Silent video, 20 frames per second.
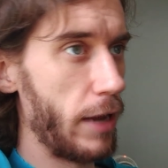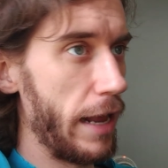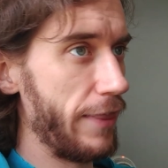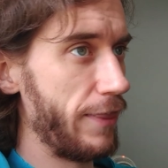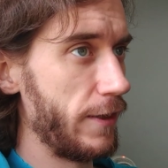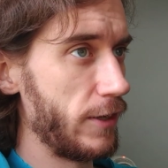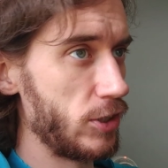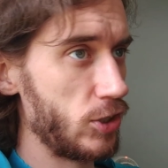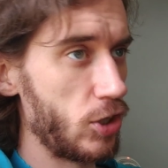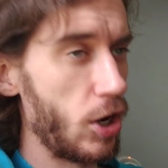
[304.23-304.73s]

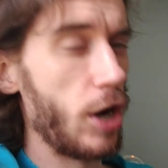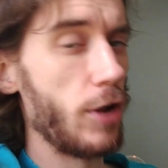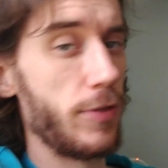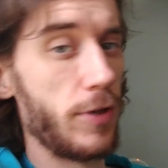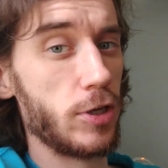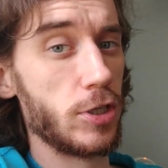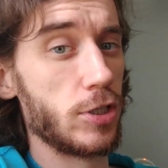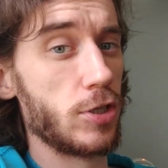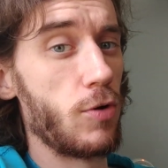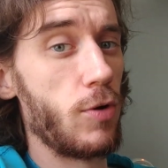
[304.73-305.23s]
at the start
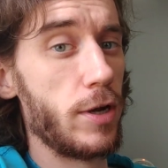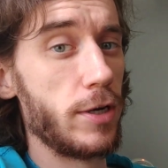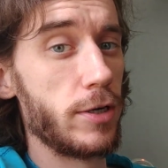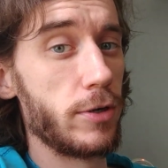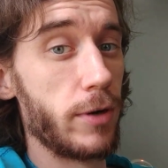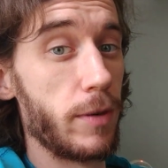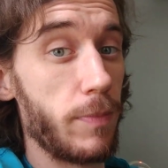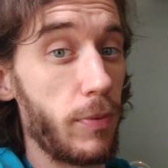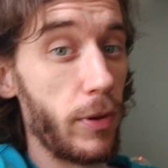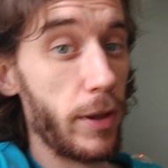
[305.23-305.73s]
they're just going
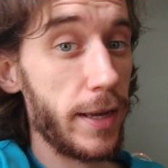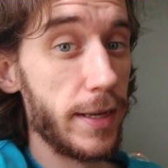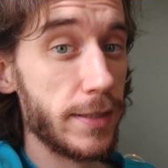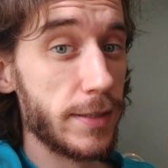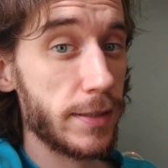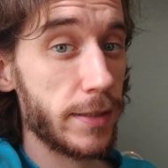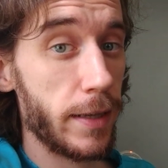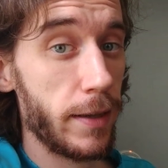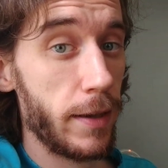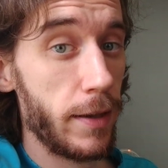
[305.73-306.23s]
to
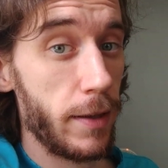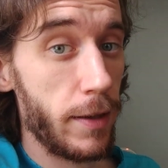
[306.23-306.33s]
replace